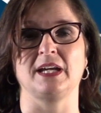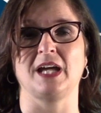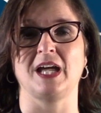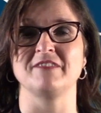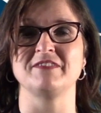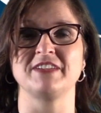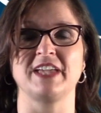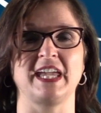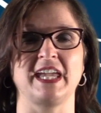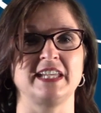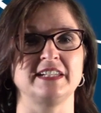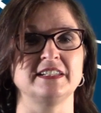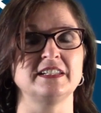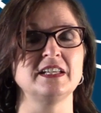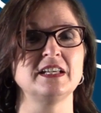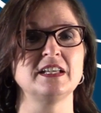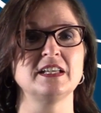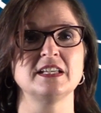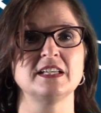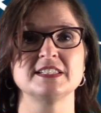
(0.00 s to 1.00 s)
I've gained
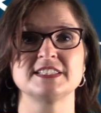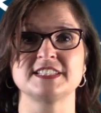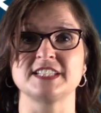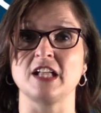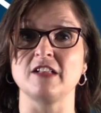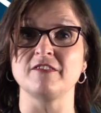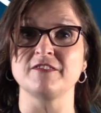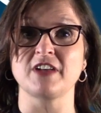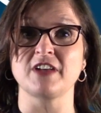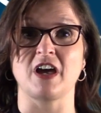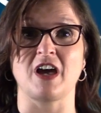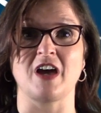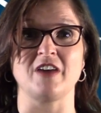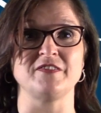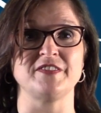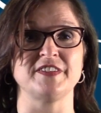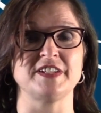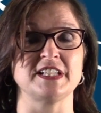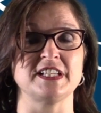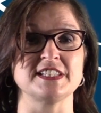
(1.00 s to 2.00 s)

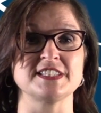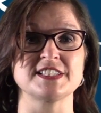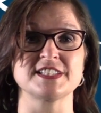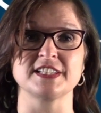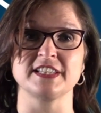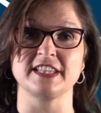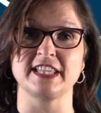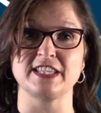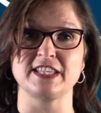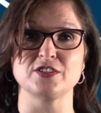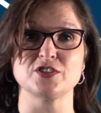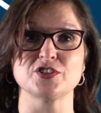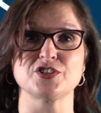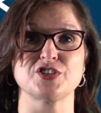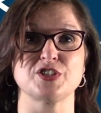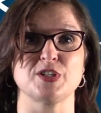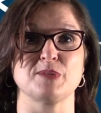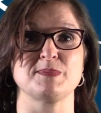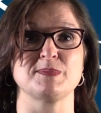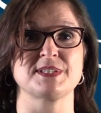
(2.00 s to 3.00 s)
self-confidence,
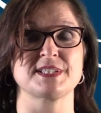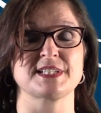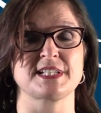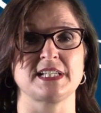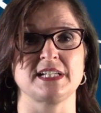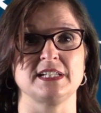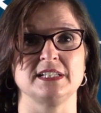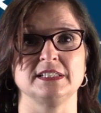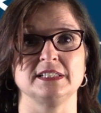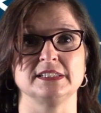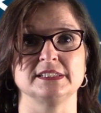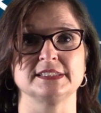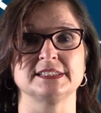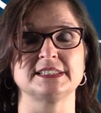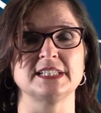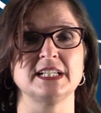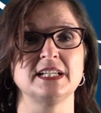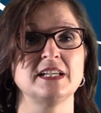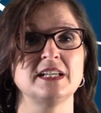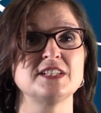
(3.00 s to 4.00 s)
leadership skills,
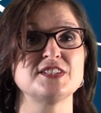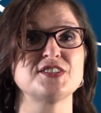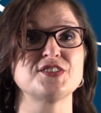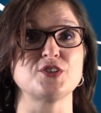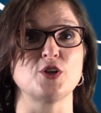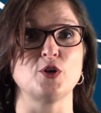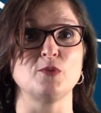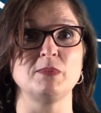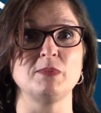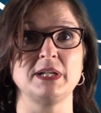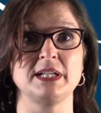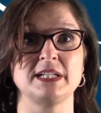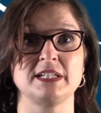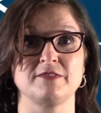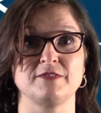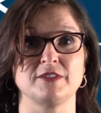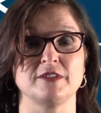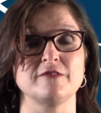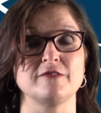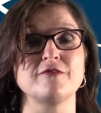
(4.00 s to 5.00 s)
so many
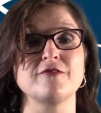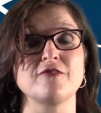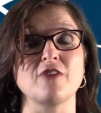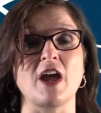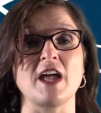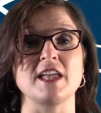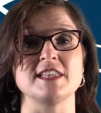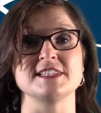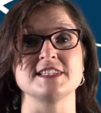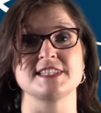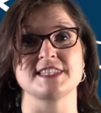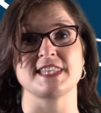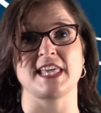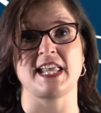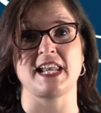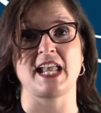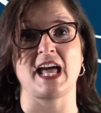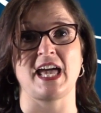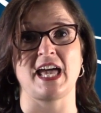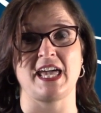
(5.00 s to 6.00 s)
different friends
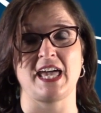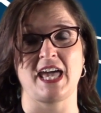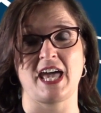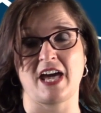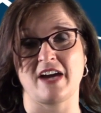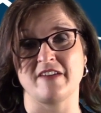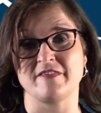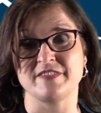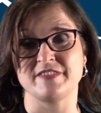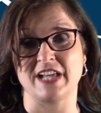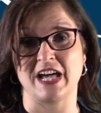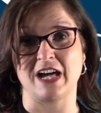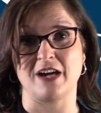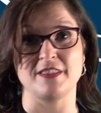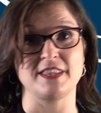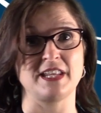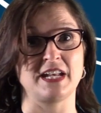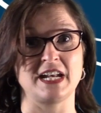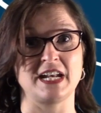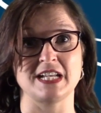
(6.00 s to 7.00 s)
that I have
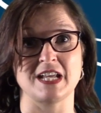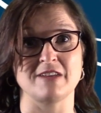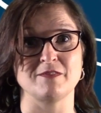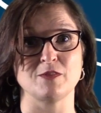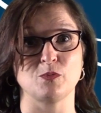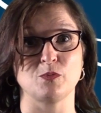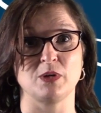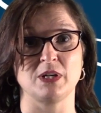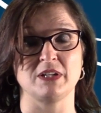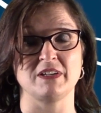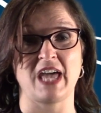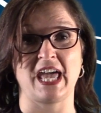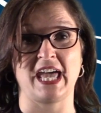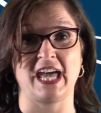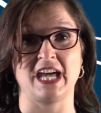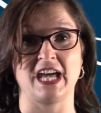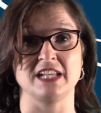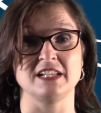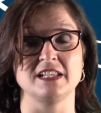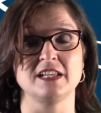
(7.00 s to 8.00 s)
now that I never would have
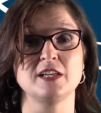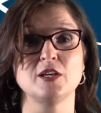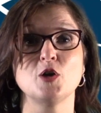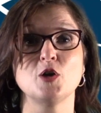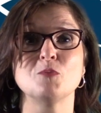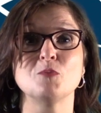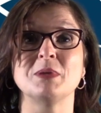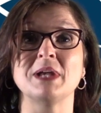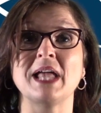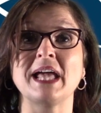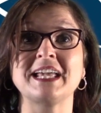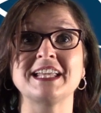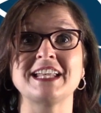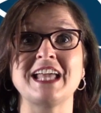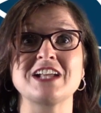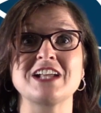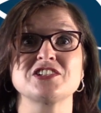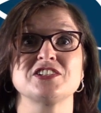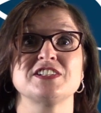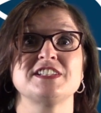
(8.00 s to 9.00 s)
had. But I can
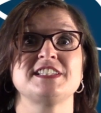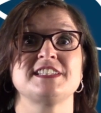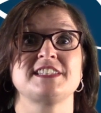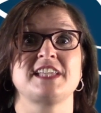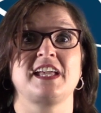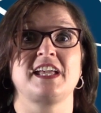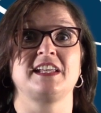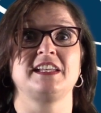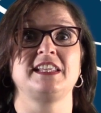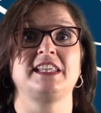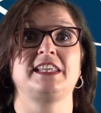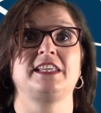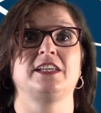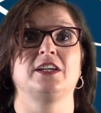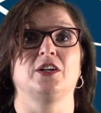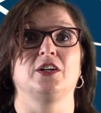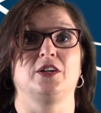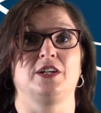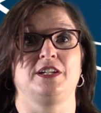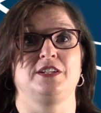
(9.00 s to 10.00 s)
actually stand
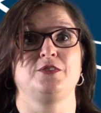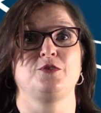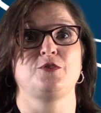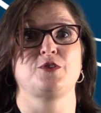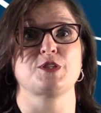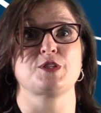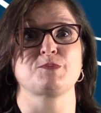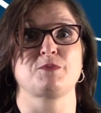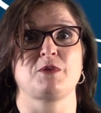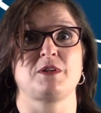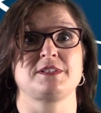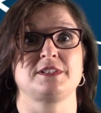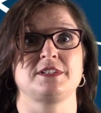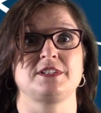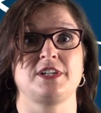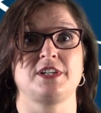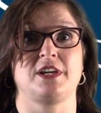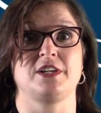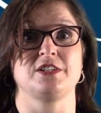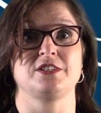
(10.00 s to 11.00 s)
here and do this
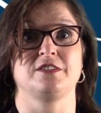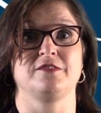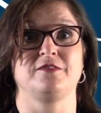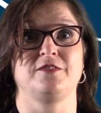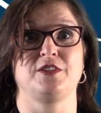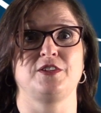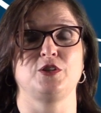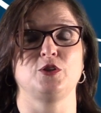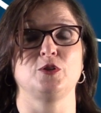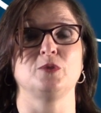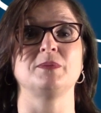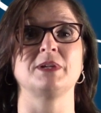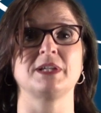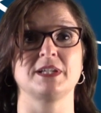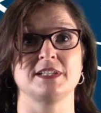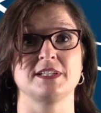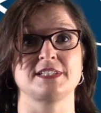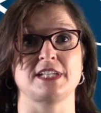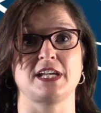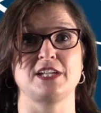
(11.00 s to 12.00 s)
presentation for you
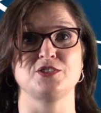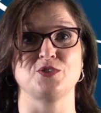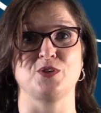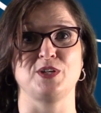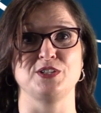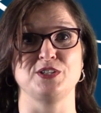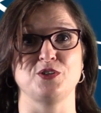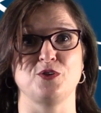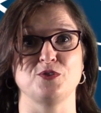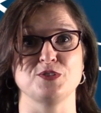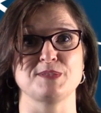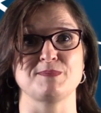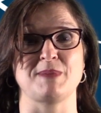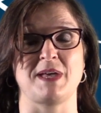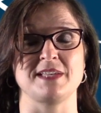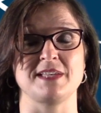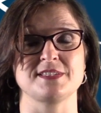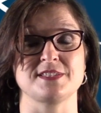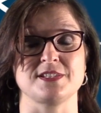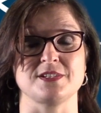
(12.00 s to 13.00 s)
because I joined
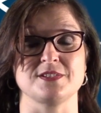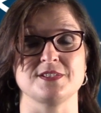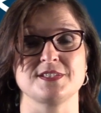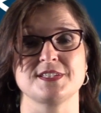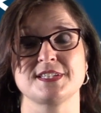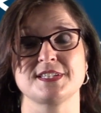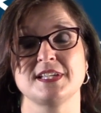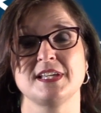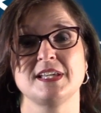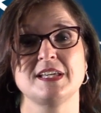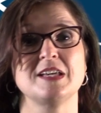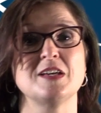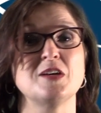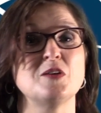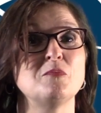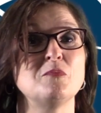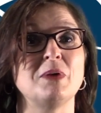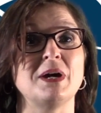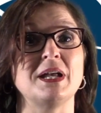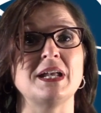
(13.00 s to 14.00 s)
Toastmasters.
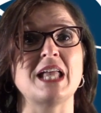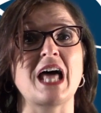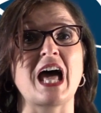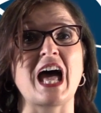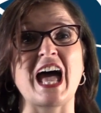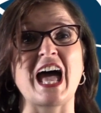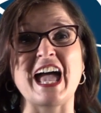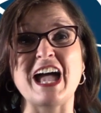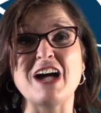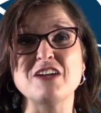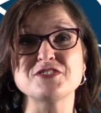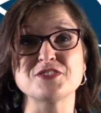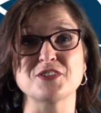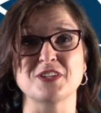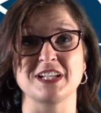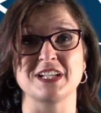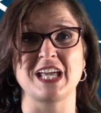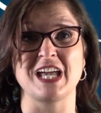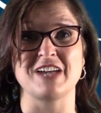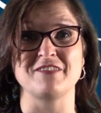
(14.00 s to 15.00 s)
But I also
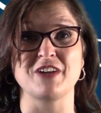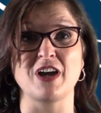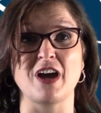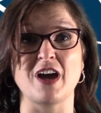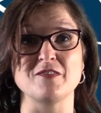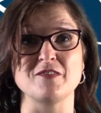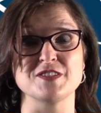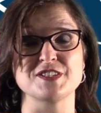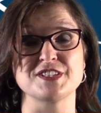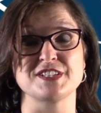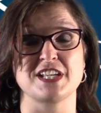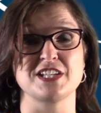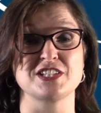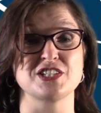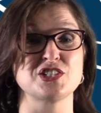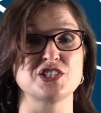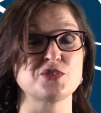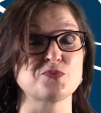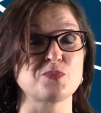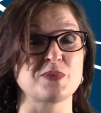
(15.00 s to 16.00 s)
can have
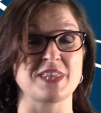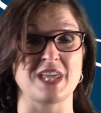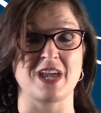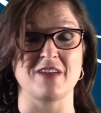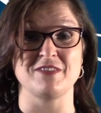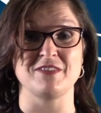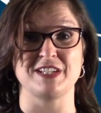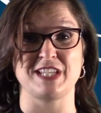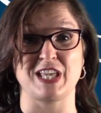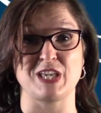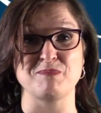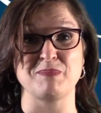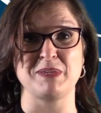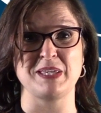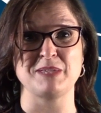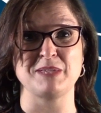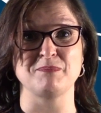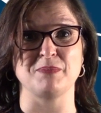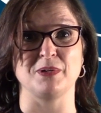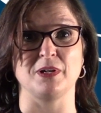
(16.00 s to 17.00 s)
conversations with everyday
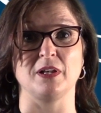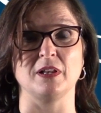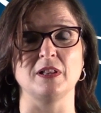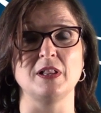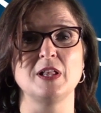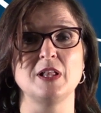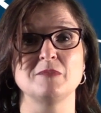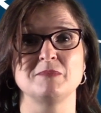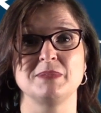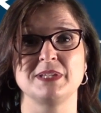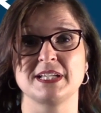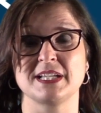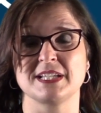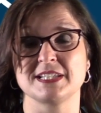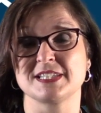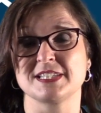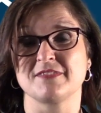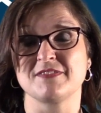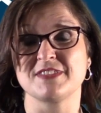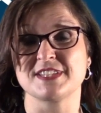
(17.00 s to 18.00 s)
people
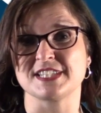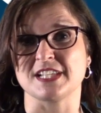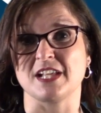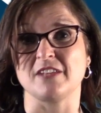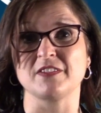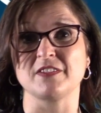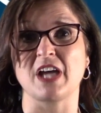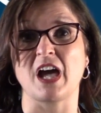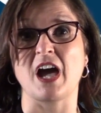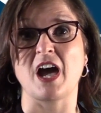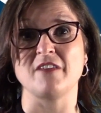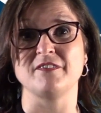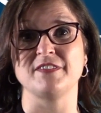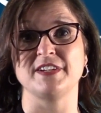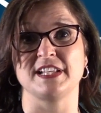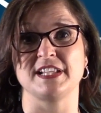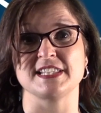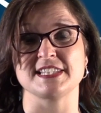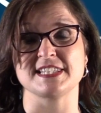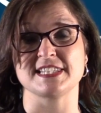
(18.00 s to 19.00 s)
because of the
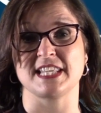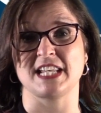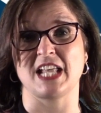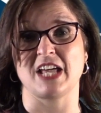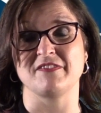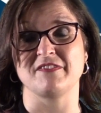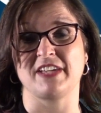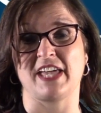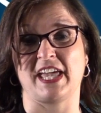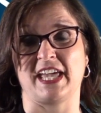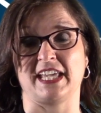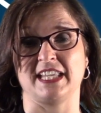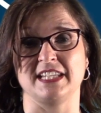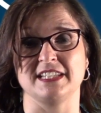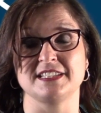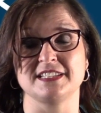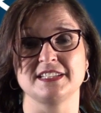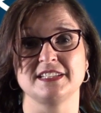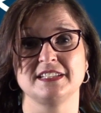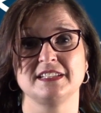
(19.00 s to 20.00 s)
self-confidence that I've
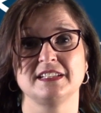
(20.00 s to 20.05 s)
gained.